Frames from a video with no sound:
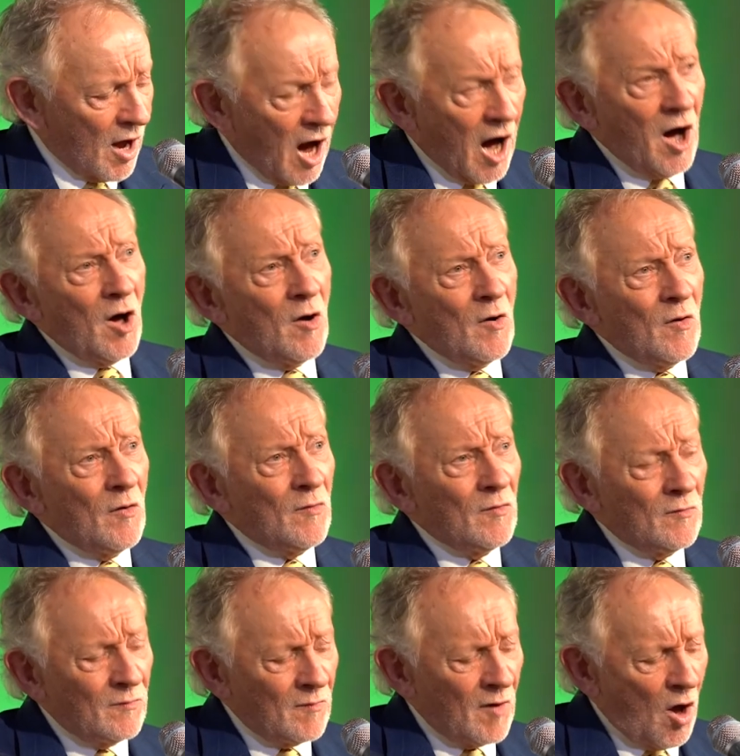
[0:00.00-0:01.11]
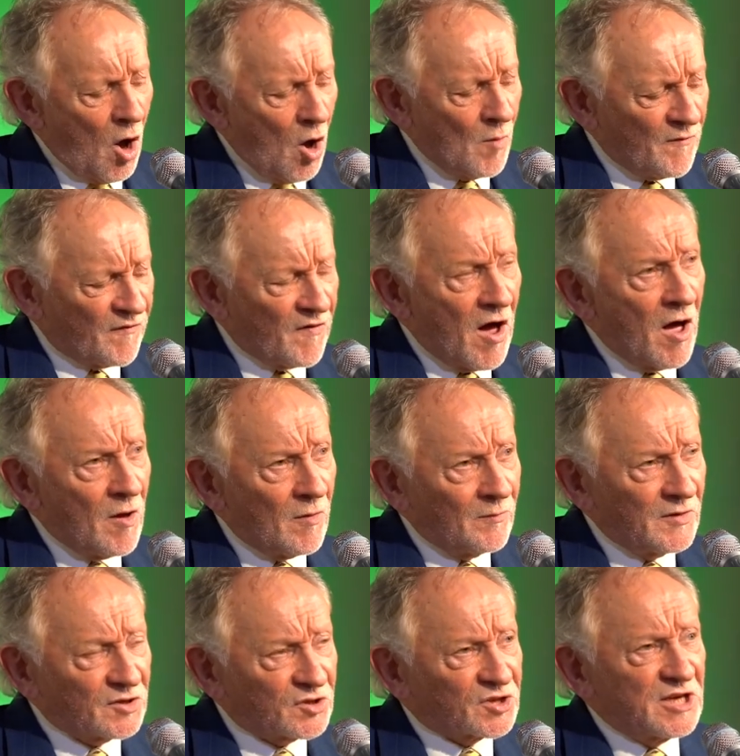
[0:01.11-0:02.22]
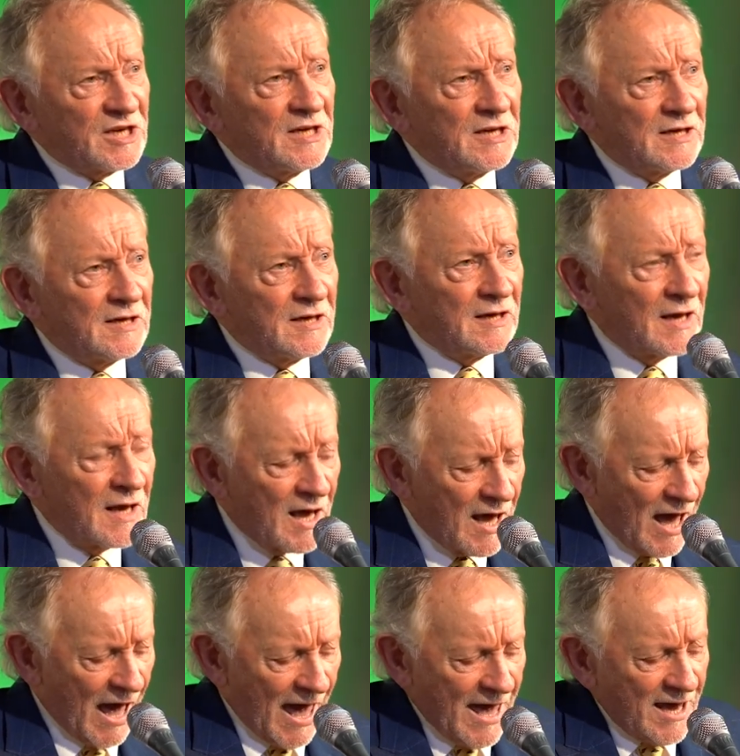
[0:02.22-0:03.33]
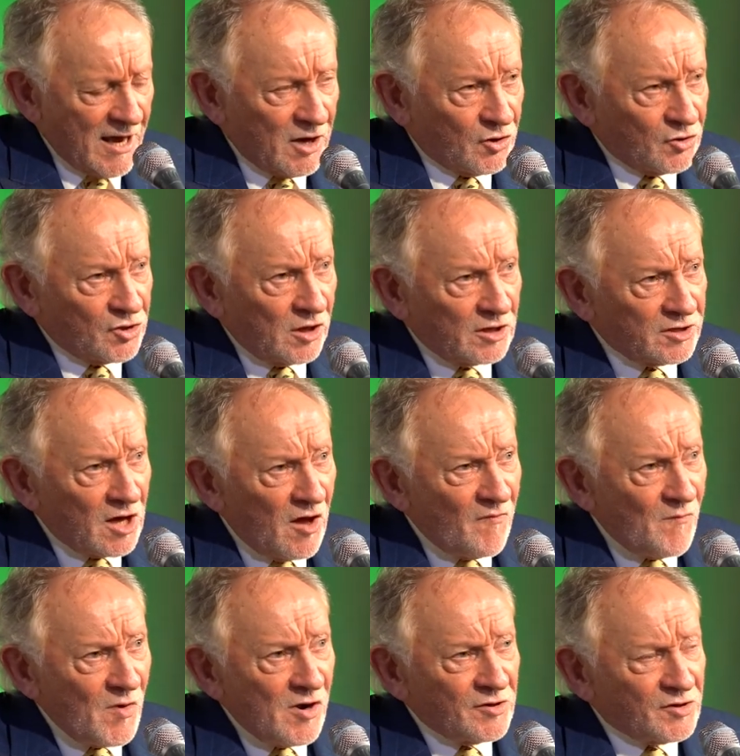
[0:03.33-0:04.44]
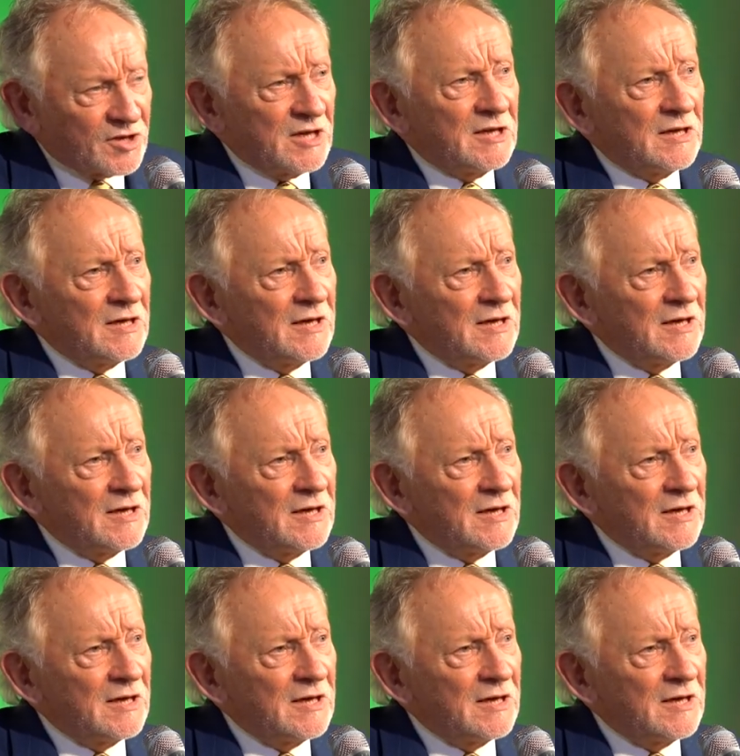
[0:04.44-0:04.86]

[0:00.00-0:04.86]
home, home from the sea. Angels of mercy,